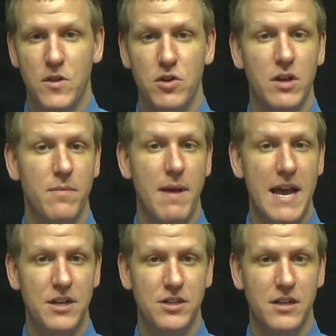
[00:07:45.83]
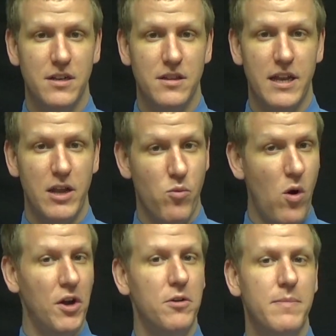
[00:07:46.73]
You can imagine that a
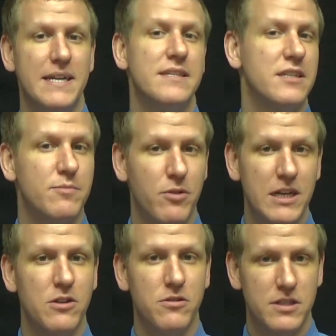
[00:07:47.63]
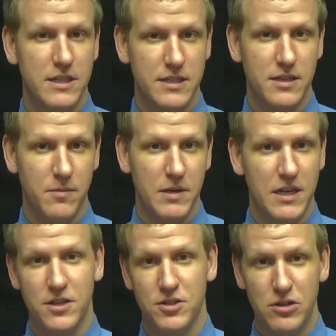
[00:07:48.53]
water-based sprinkler system
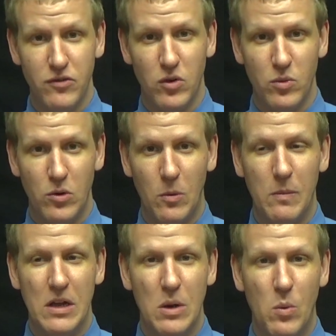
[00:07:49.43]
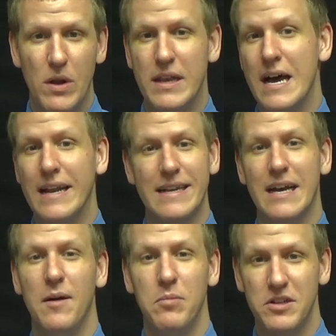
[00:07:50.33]
in a server room would not
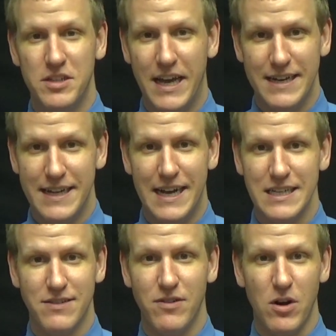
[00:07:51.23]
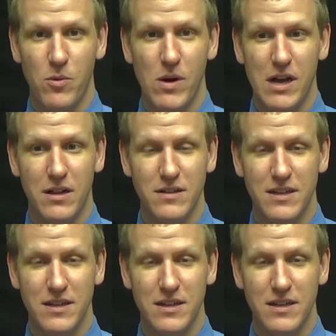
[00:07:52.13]
accomplish that task very well.